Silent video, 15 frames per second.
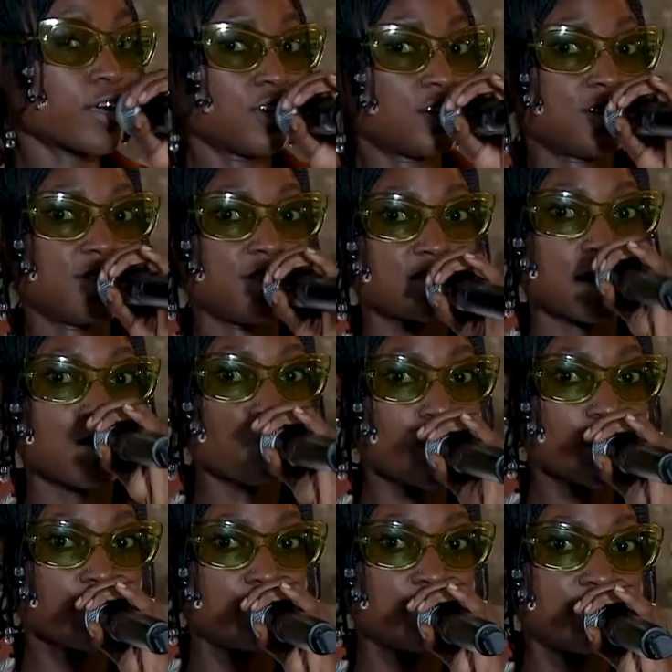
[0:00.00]
on this.
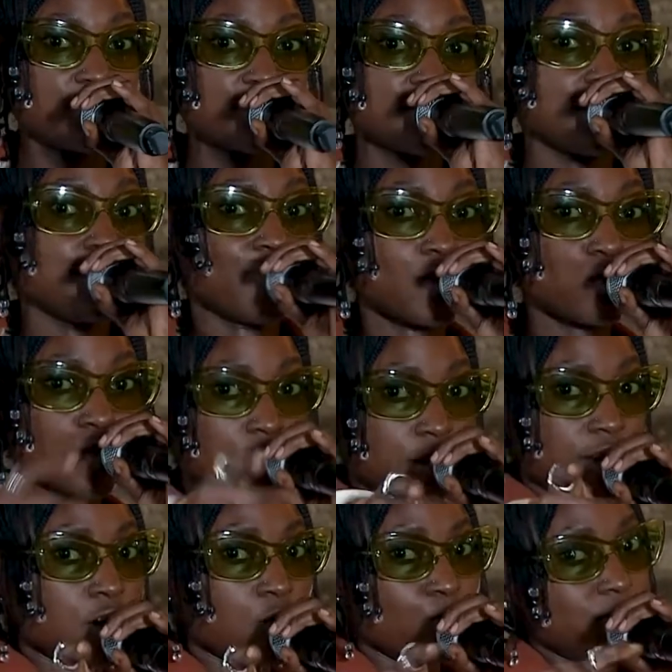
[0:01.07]
If anyone can
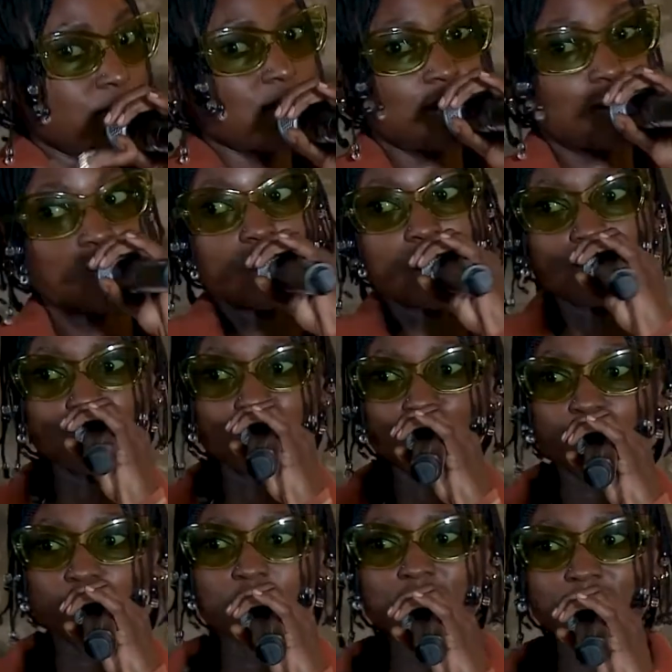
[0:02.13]
help me out, I'm
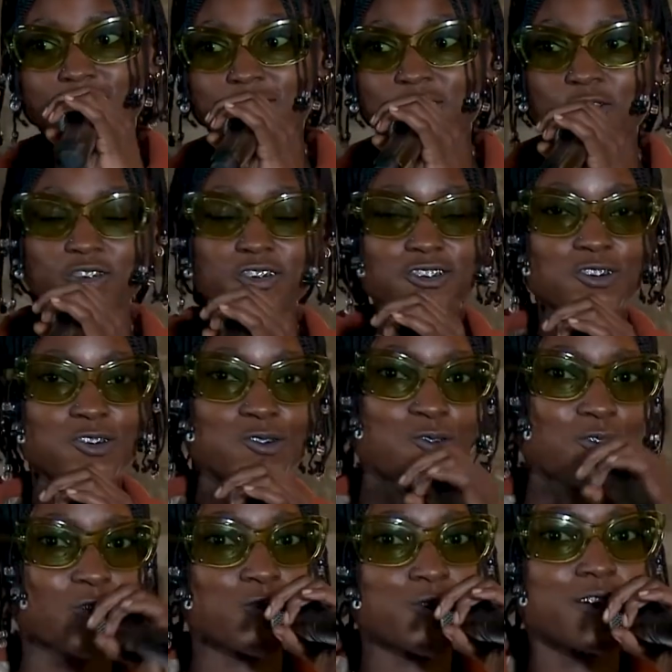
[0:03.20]
trying to, you know,
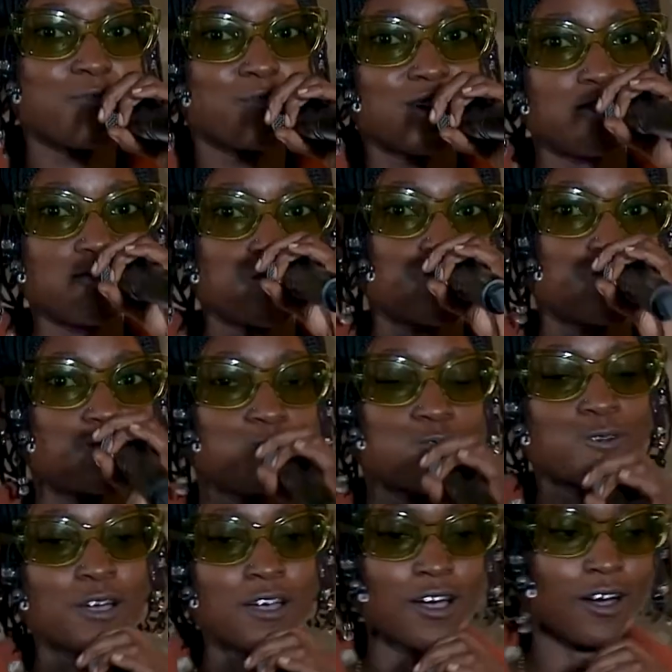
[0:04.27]
create my little
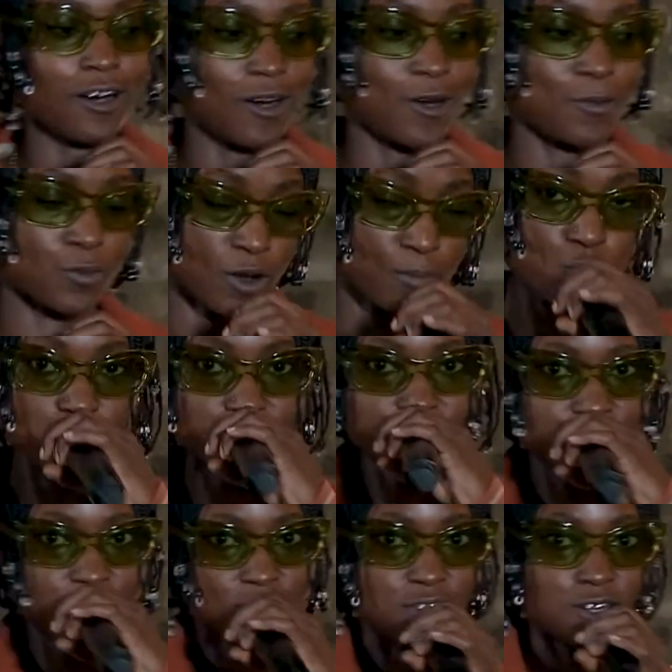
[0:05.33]

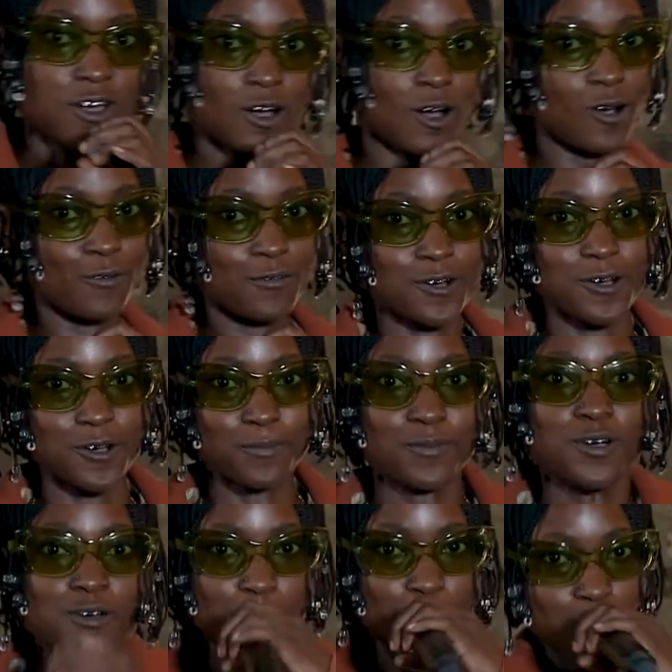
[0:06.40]
community of
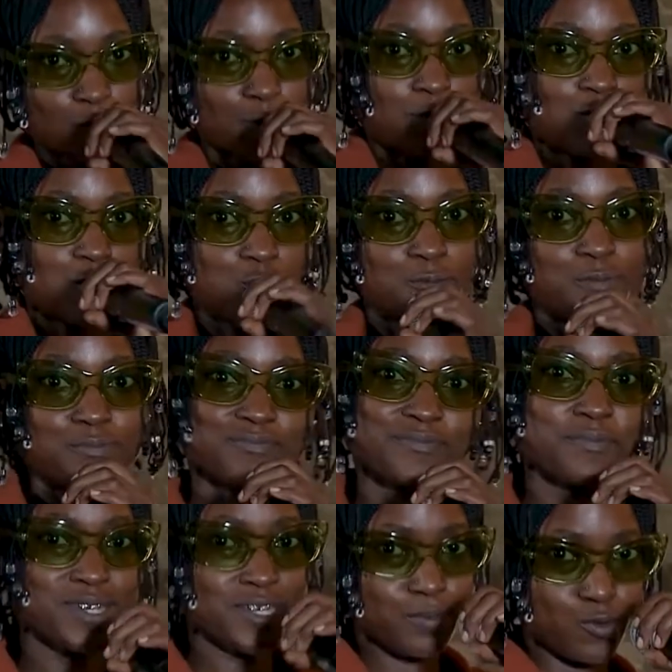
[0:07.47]
flow
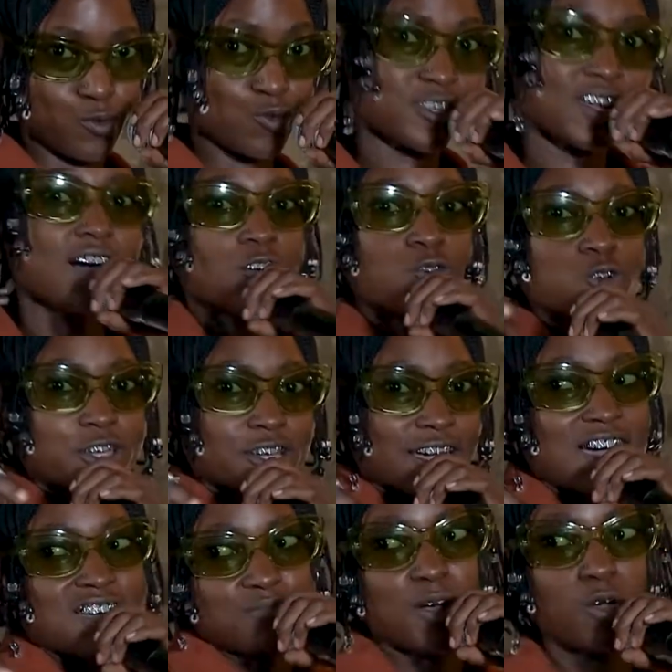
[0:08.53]
peoples. I call you
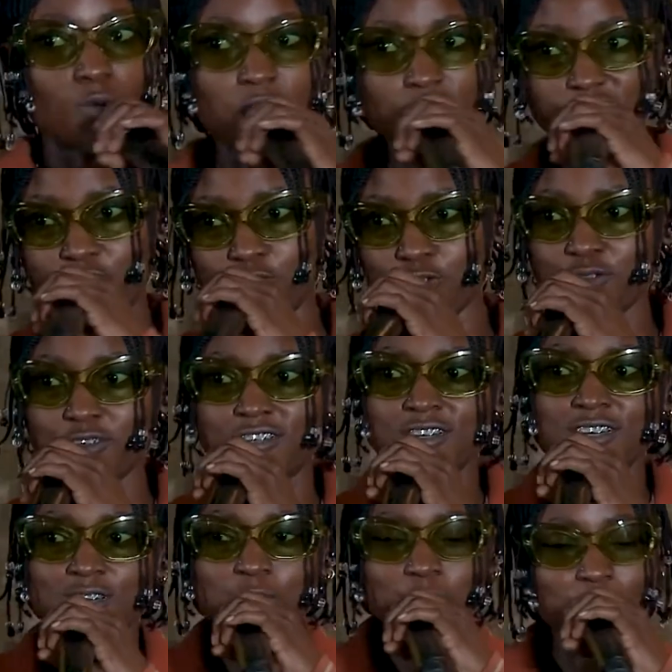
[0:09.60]
guys my wild youths,
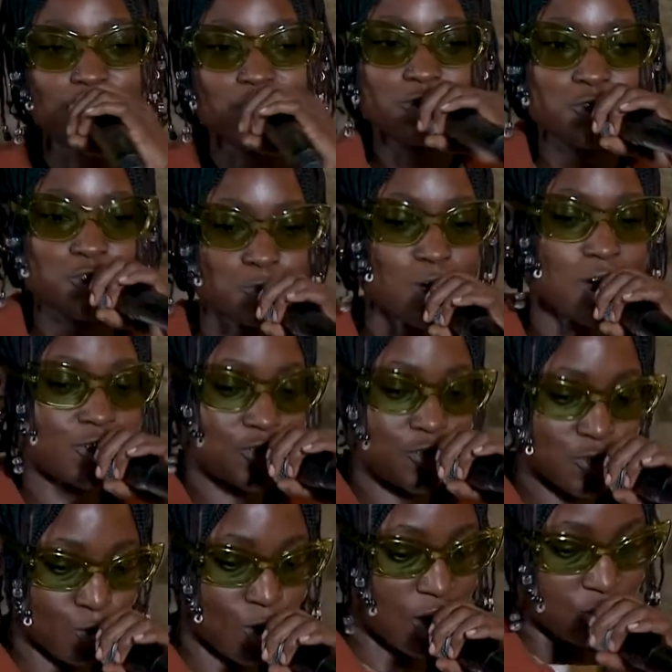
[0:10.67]

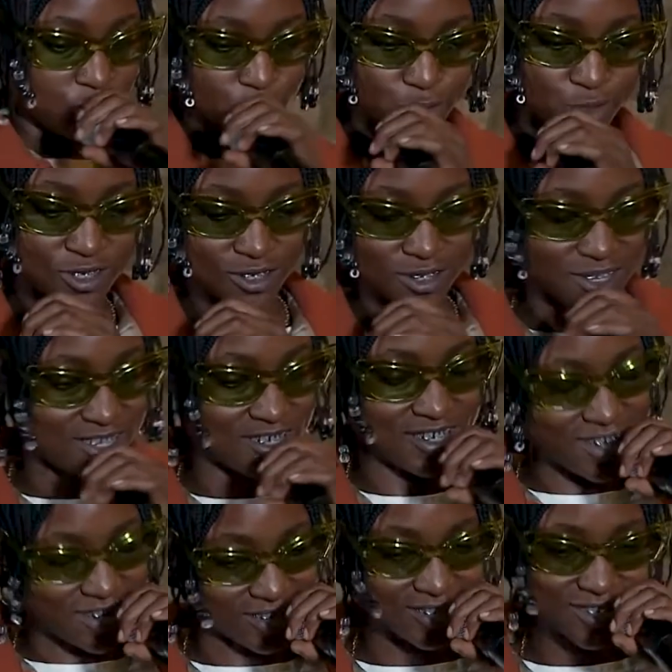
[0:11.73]
because
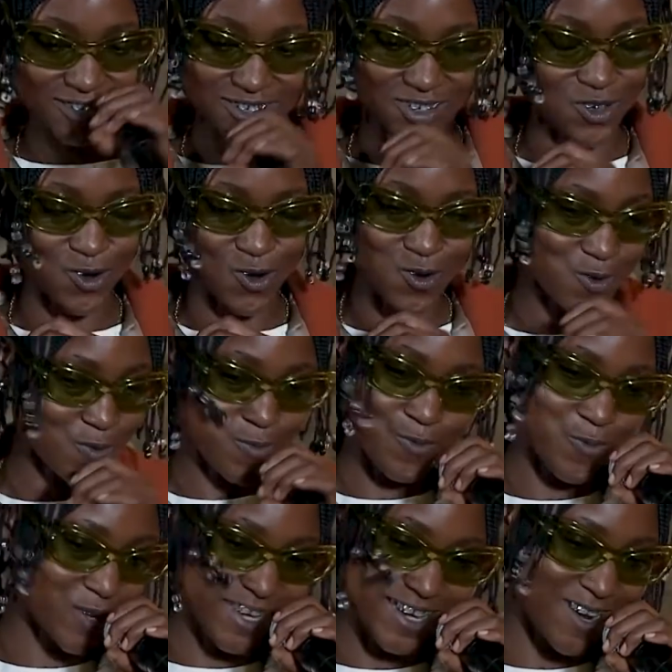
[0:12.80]
yes, you know,
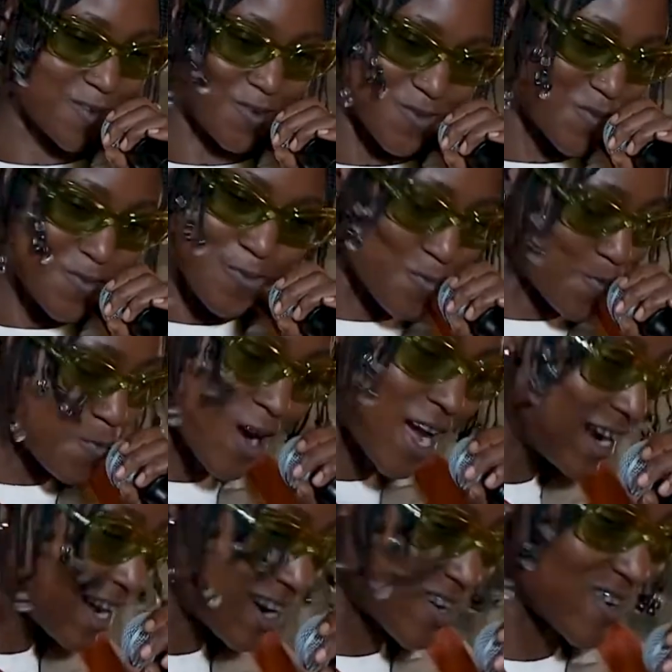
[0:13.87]
we wild
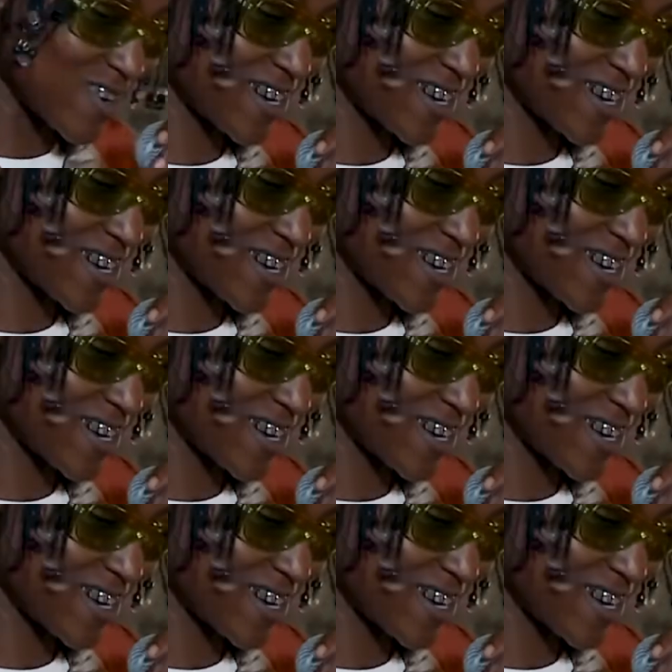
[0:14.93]
out